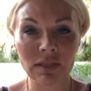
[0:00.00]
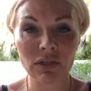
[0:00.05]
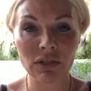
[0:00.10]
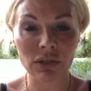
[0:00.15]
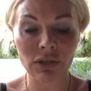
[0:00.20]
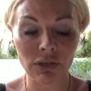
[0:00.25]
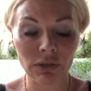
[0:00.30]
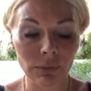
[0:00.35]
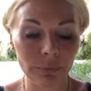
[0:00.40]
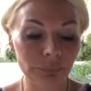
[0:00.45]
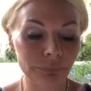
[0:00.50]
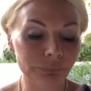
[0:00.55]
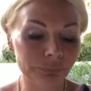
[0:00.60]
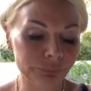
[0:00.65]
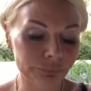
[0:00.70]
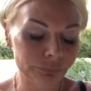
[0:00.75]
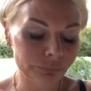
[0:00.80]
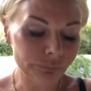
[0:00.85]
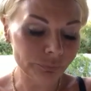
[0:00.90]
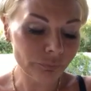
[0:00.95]
too.
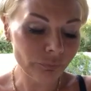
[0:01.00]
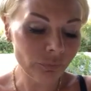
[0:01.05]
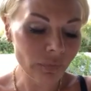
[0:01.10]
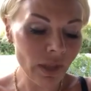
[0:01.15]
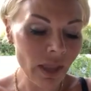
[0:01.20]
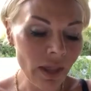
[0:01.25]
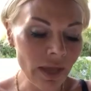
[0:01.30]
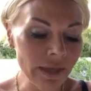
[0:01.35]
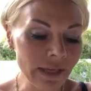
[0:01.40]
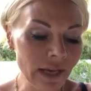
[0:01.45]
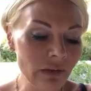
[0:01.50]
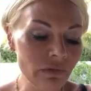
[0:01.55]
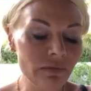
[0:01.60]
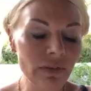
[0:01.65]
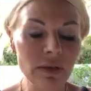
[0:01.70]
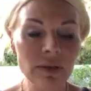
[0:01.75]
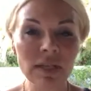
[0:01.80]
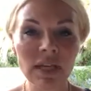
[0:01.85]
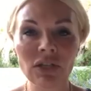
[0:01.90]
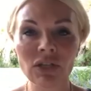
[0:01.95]
Again,
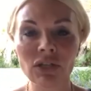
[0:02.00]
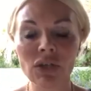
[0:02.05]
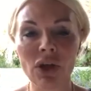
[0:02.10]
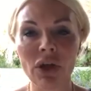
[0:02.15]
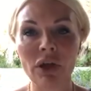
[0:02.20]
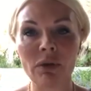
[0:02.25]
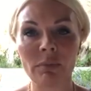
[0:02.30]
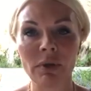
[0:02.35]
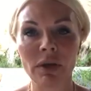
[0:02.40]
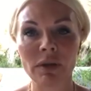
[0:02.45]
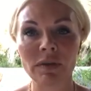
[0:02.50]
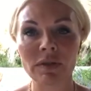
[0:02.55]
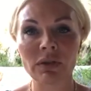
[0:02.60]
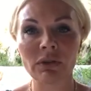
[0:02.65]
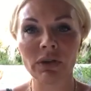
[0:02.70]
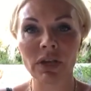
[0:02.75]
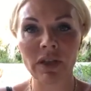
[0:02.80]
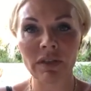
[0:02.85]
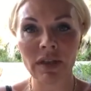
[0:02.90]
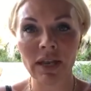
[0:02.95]
Foundation Home
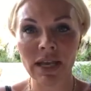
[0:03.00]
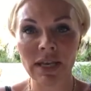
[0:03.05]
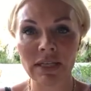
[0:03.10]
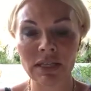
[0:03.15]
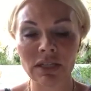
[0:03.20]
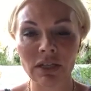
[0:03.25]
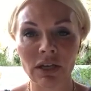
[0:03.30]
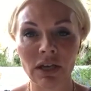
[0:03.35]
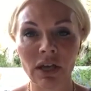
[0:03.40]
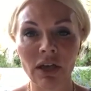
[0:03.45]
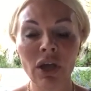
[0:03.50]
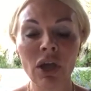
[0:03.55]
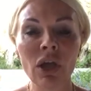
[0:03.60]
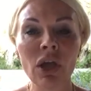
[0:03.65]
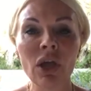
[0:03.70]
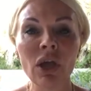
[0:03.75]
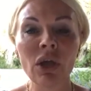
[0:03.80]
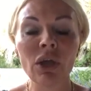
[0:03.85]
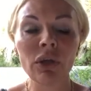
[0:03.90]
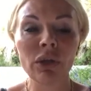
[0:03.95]
Loans are another lender
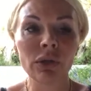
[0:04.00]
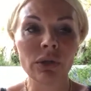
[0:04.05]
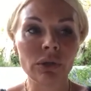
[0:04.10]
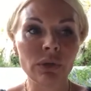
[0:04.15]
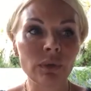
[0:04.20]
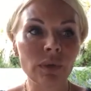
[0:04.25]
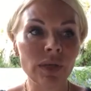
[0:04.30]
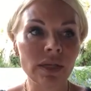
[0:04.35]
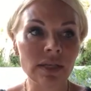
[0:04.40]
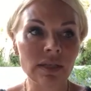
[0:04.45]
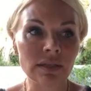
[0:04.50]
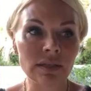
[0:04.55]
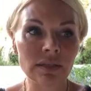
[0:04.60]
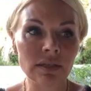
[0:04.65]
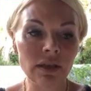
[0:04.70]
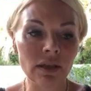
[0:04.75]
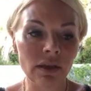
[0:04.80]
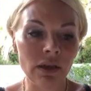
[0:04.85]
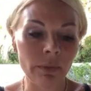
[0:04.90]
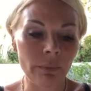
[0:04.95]
who
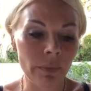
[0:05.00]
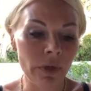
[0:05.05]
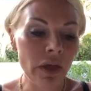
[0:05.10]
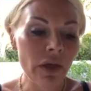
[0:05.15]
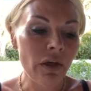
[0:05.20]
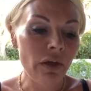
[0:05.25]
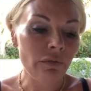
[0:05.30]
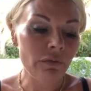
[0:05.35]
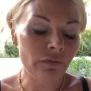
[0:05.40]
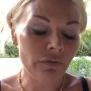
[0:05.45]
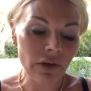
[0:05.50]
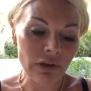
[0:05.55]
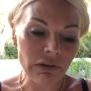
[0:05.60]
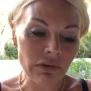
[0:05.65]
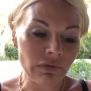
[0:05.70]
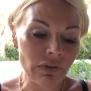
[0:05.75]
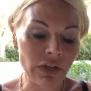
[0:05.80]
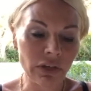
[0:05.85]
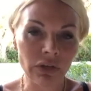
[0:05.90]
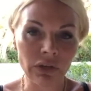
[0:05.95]
is
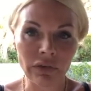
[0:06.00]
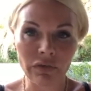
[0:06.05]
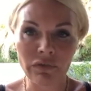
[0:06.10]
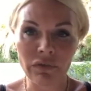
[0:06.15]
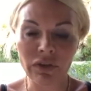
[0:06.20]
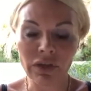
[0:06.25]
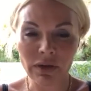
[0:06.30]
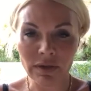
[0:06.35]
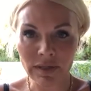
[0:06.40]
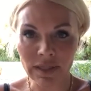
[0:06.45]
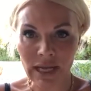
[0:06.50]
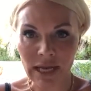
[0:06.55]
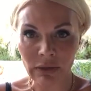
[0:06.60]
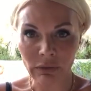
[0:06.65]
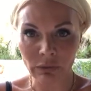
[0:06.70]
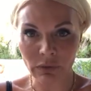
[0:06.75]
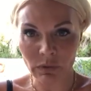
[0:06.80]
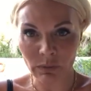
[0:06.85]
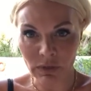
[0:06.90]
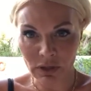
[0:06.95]
very, very good for those
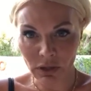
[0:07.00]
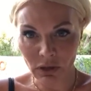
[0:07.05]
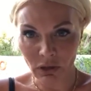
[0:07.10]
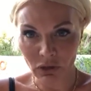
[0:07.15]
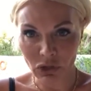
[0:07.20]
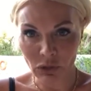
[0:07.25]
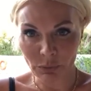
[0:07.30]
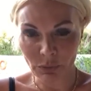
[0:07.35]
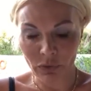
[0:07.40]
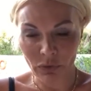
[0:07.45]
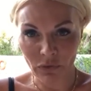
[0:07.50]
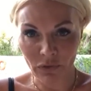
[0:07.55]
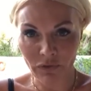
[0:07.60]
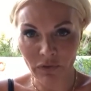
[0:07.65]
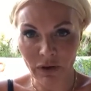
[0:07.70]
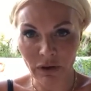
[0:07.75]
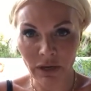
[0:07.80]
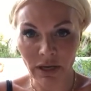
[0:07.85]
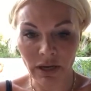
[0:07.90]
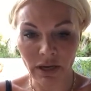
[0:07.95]
landlords with larger
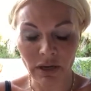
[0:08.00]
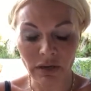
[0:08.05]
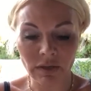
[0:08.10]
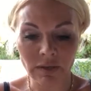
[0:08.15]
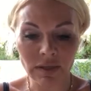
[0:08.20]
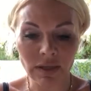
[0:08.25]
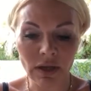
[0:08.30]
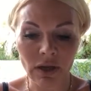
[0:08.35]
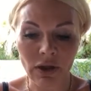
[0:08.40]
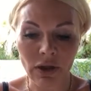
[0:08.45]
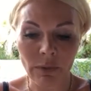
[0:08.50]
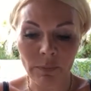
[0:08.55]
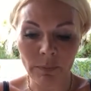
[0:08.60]
portfolios.